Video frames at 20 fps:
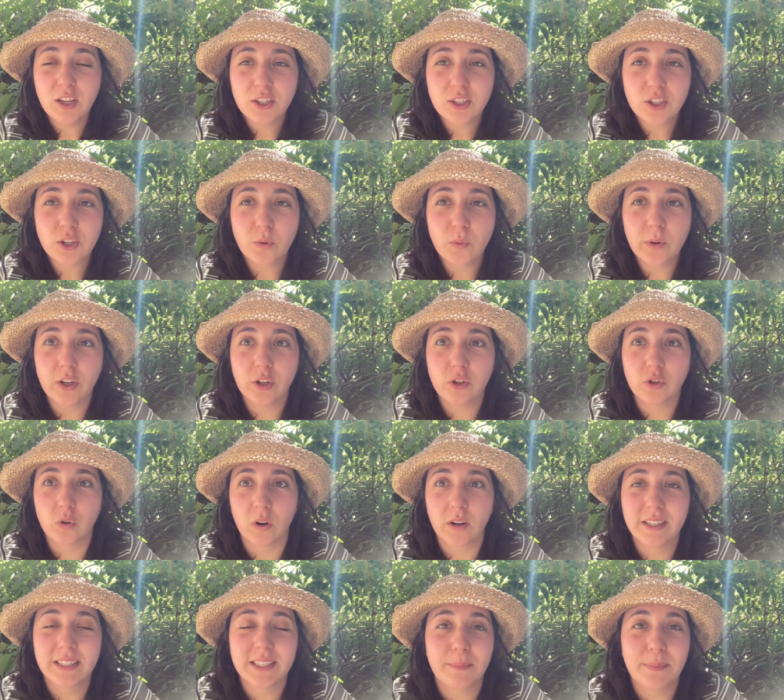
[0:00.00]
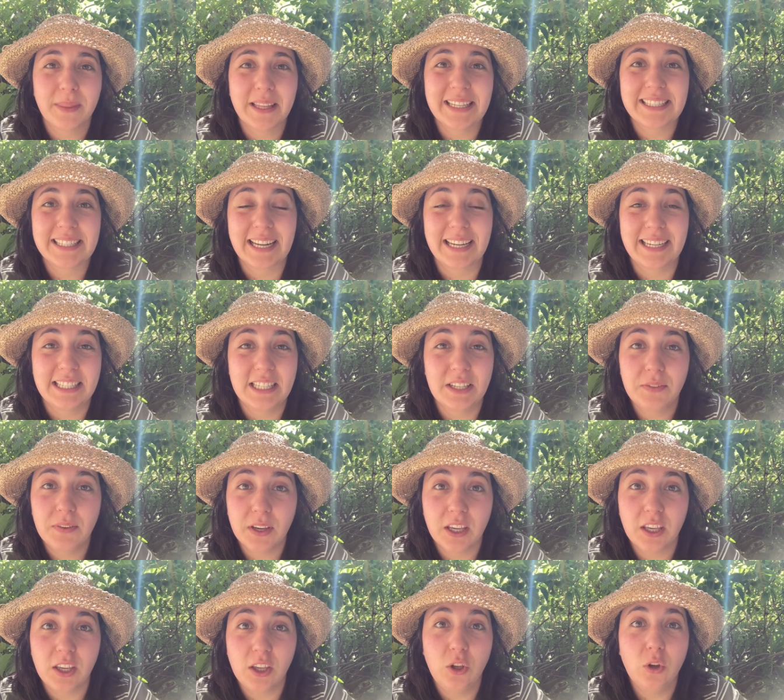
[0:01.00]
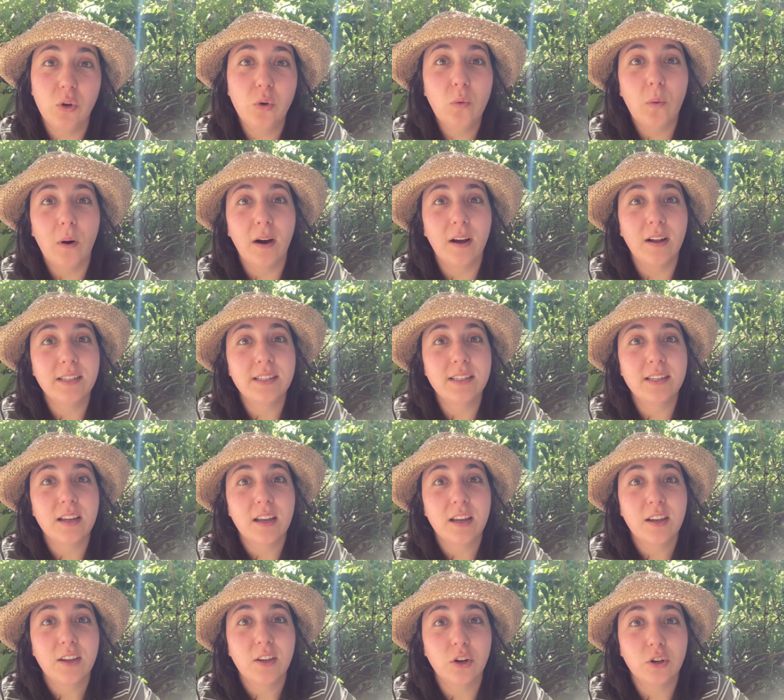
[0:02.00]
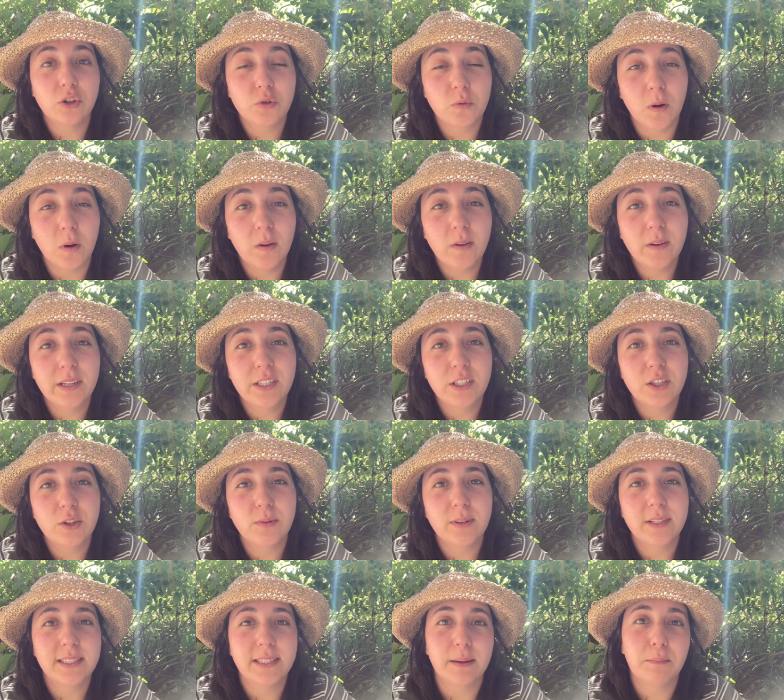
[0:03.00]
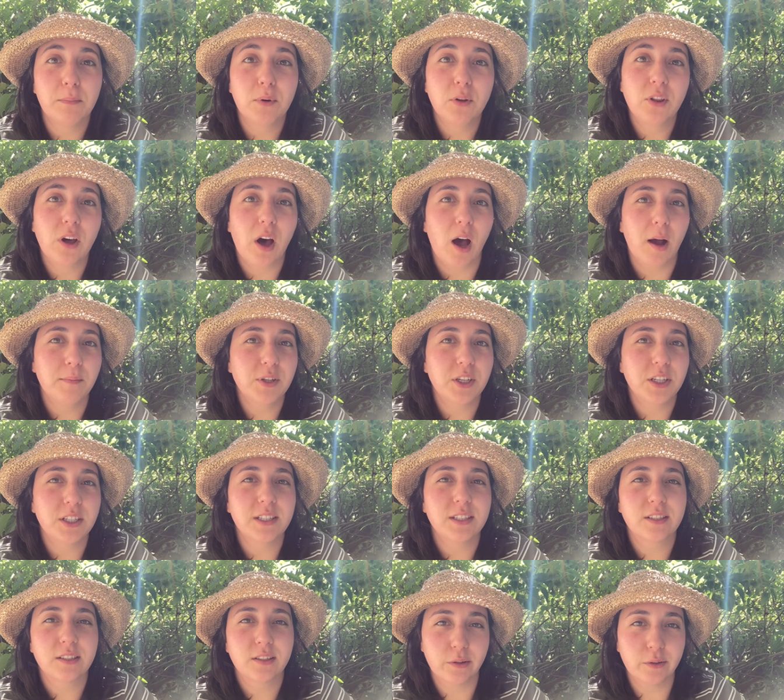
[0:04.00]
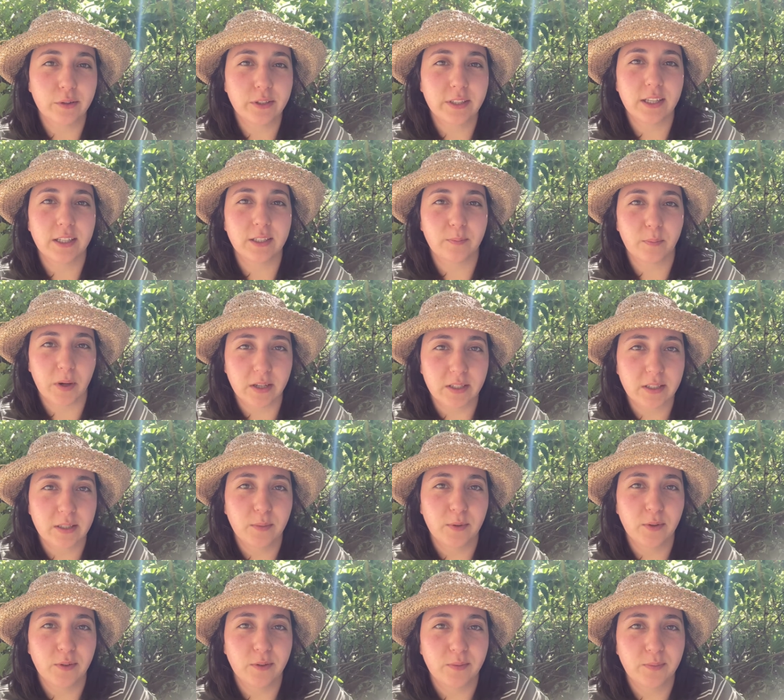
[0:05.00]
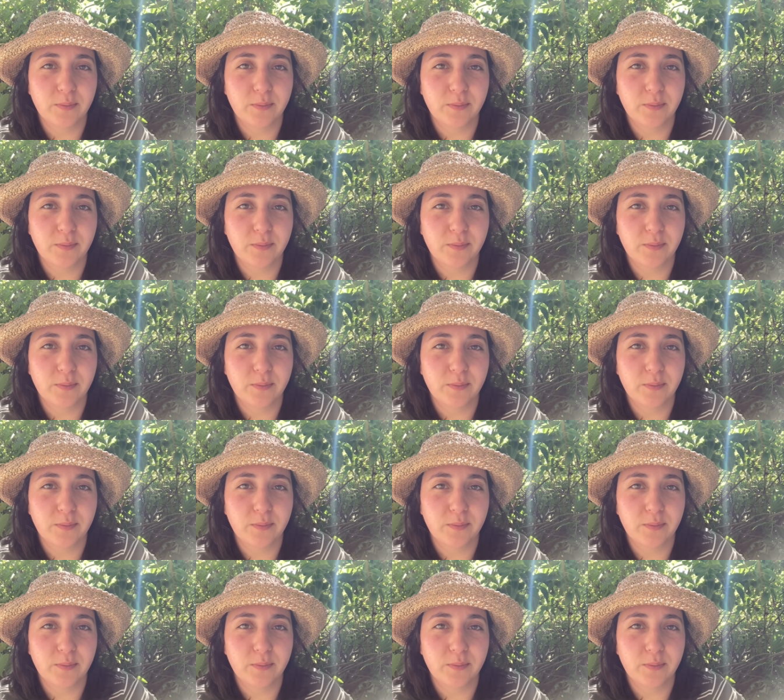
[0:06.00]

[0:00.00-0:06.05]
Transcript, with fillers: So when you're drawing something scientific, you want your drawing to resemble the object as close as possible.